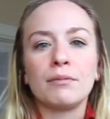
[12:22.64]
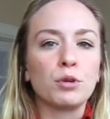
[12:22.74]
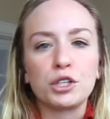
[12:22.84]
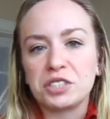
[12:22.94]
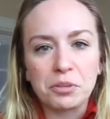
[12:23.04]

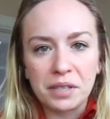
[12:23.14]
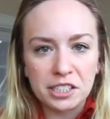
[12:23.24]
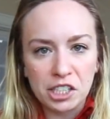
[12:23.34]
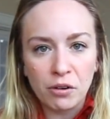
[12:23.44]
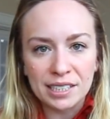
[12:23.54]
we're using
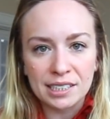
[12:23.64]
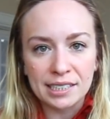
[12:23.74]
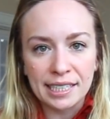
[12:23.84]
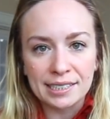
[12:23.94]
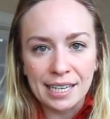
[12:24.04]
PCOS
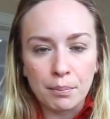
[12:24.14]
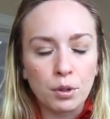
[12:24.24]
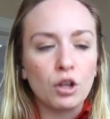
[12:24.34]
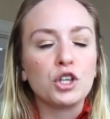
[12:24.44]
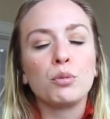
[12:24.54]
as the example,